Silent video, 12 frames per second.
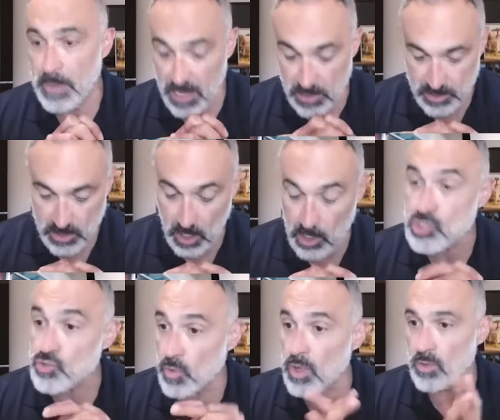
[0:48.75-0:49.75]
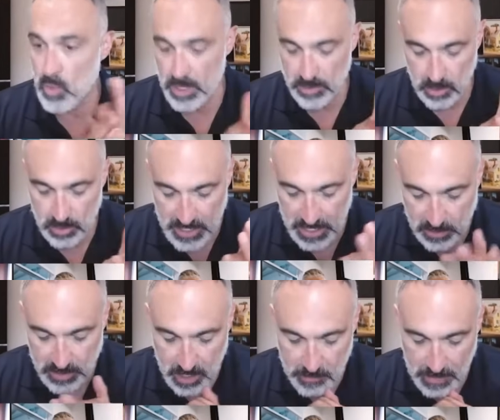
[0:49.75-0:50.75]
space struggle with on a
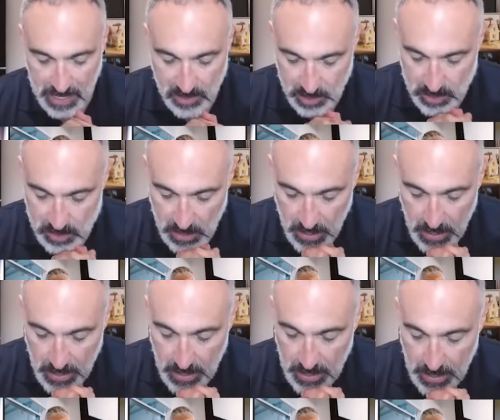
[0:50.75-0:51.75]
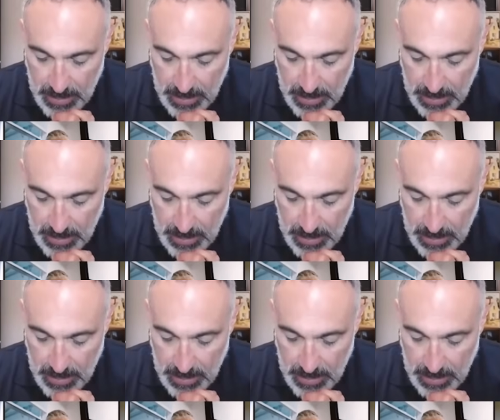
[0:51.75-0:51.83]
day-to-day basis.